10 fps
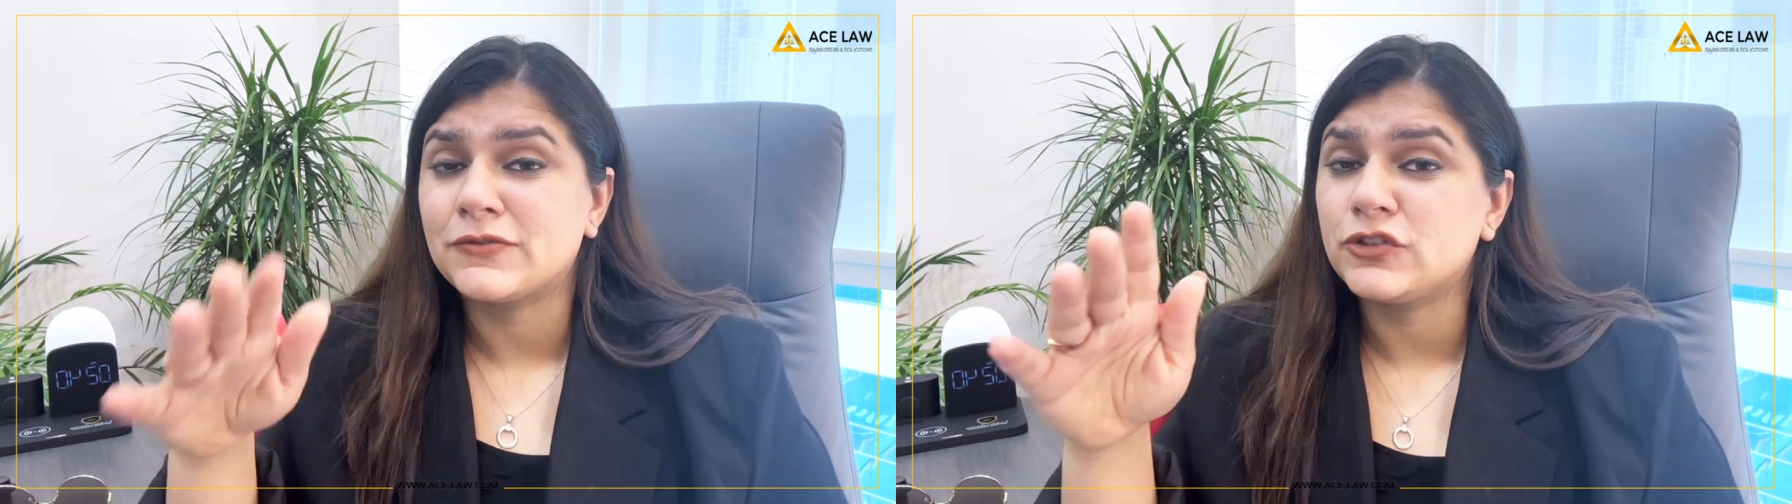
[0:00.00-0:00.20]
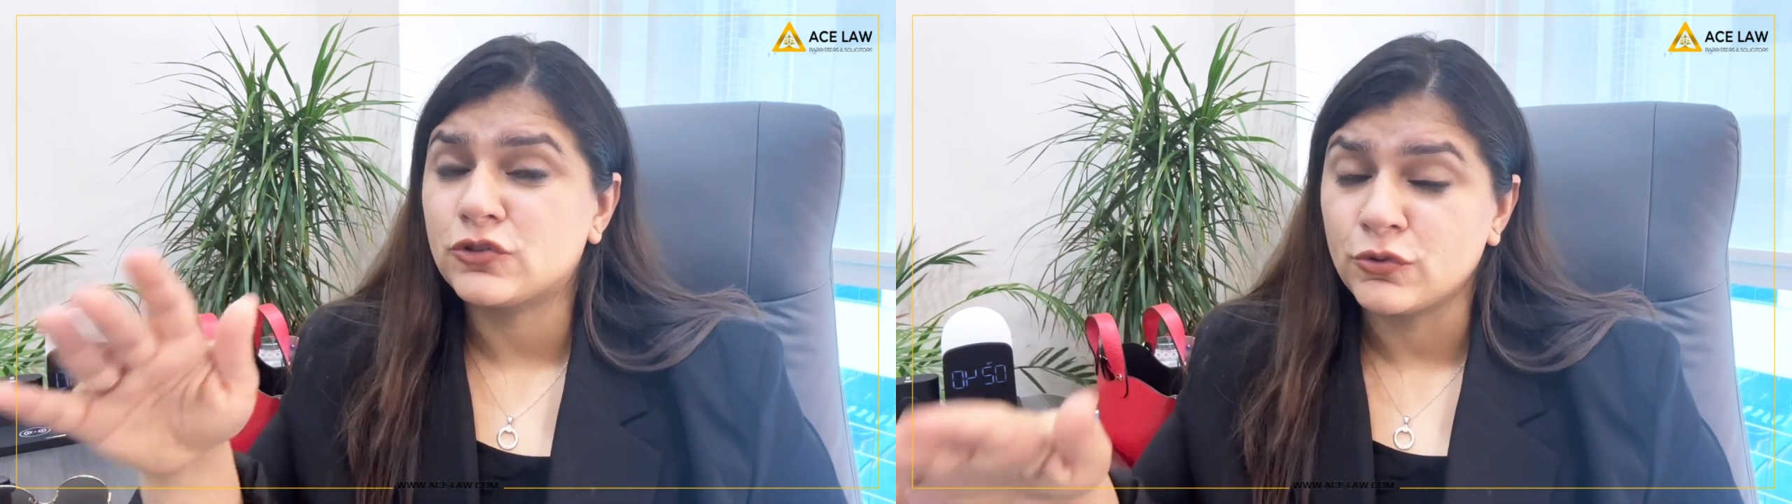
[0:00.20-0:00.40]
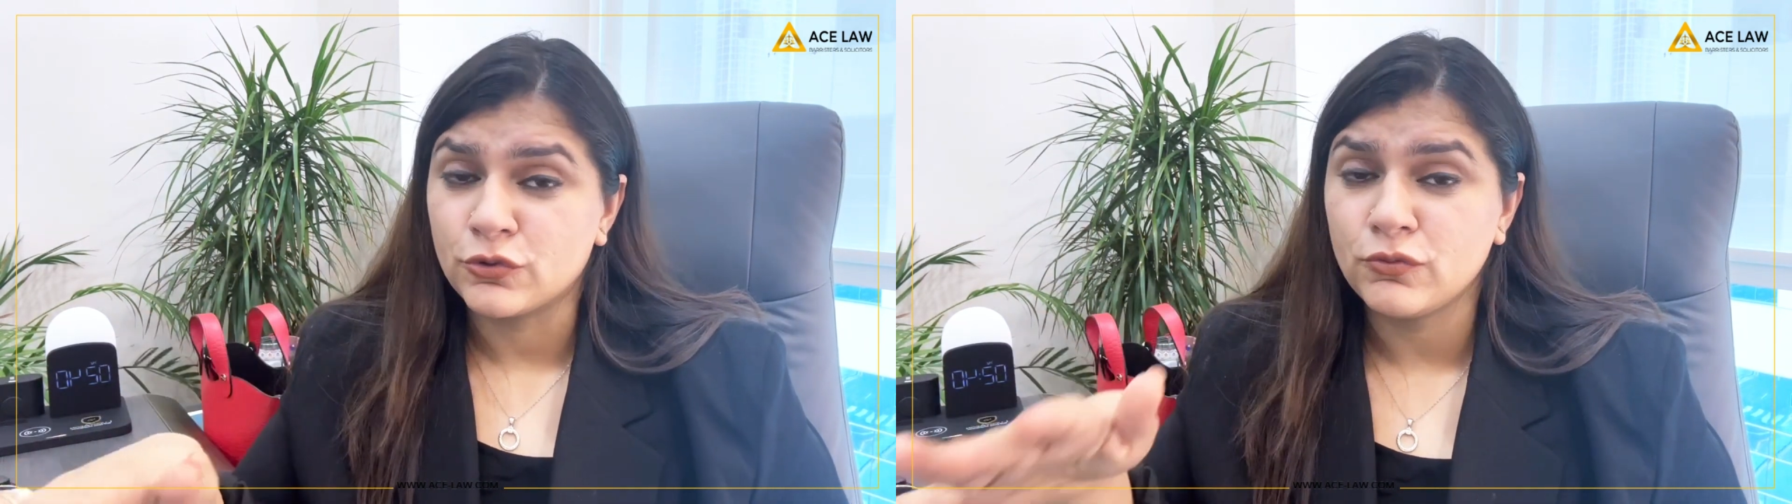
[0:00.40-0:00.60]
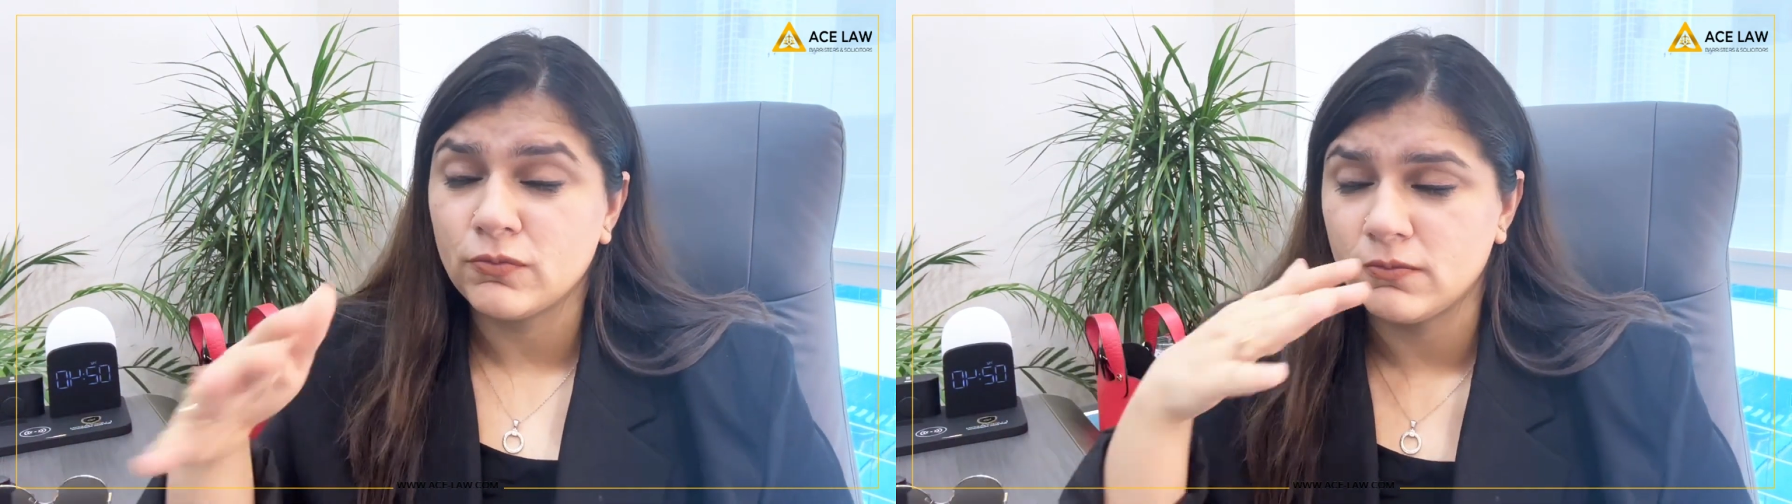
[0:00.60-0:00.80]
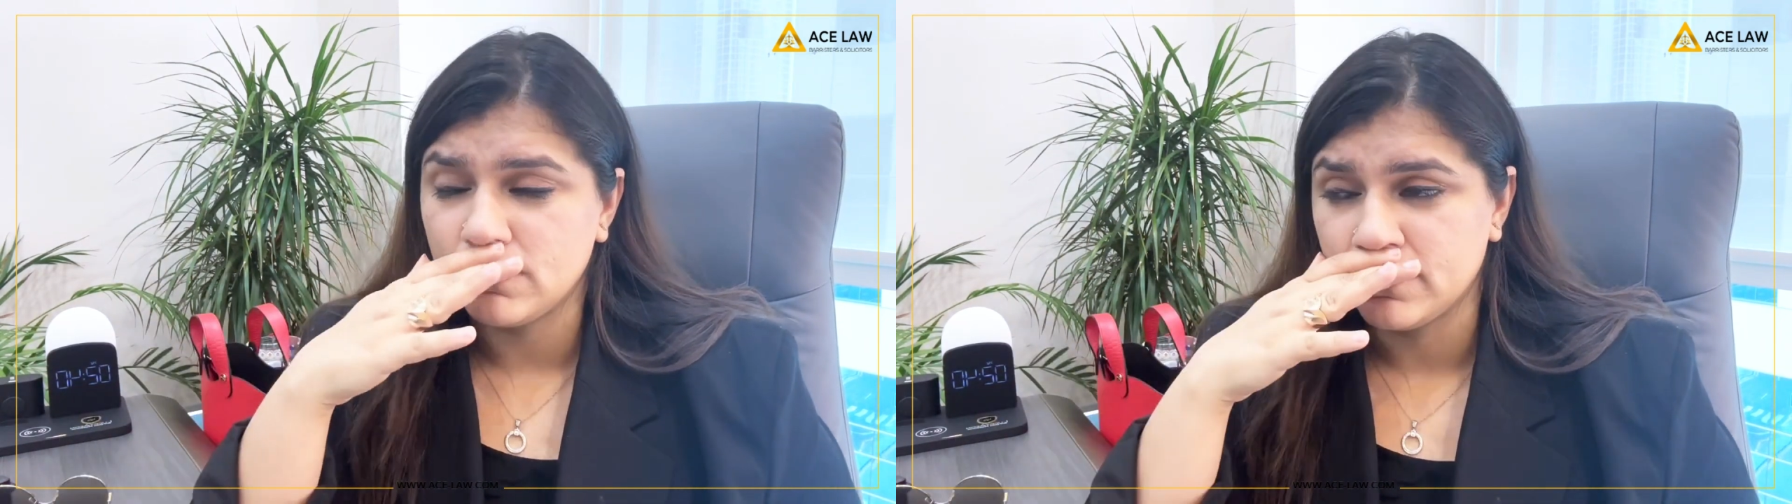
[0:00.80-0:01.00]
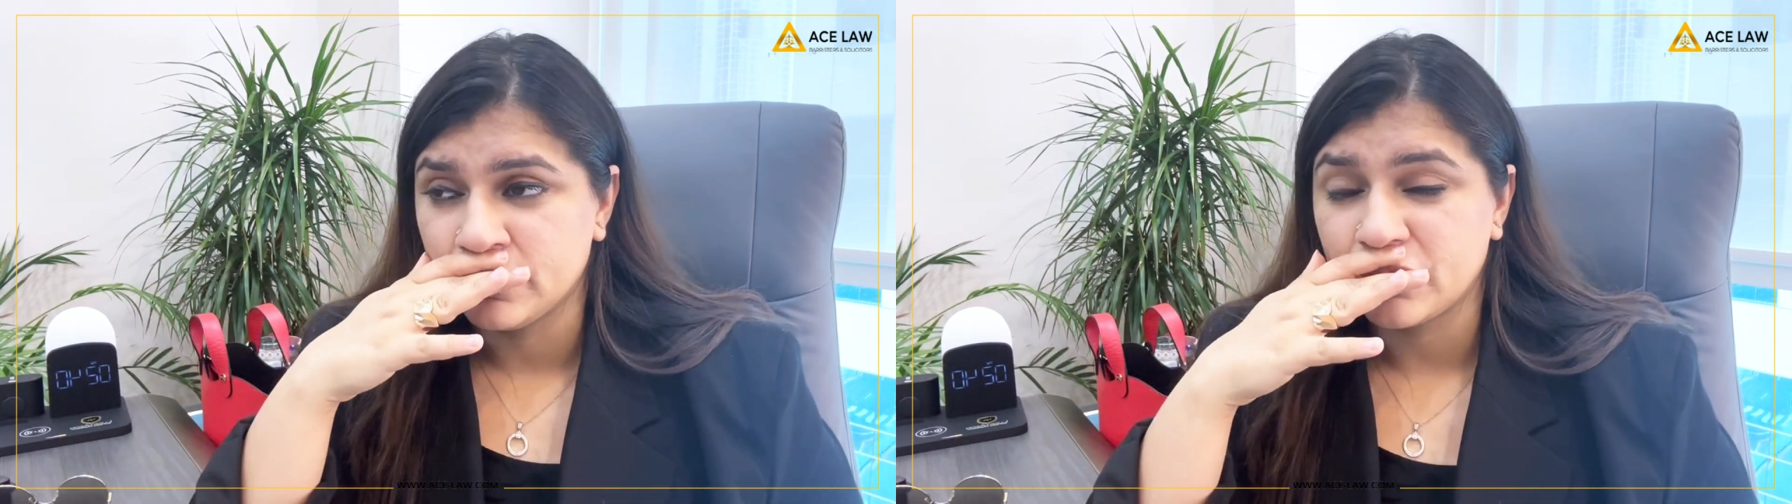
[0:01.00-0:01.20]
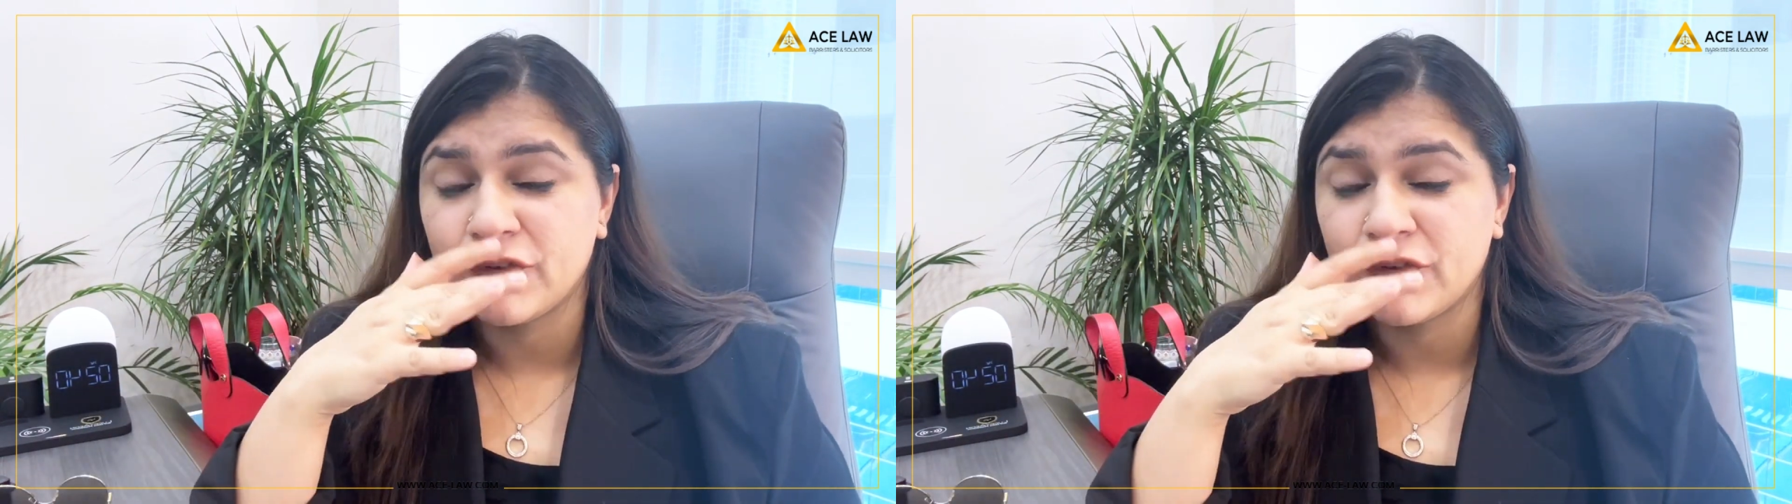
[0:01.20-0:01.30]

which go to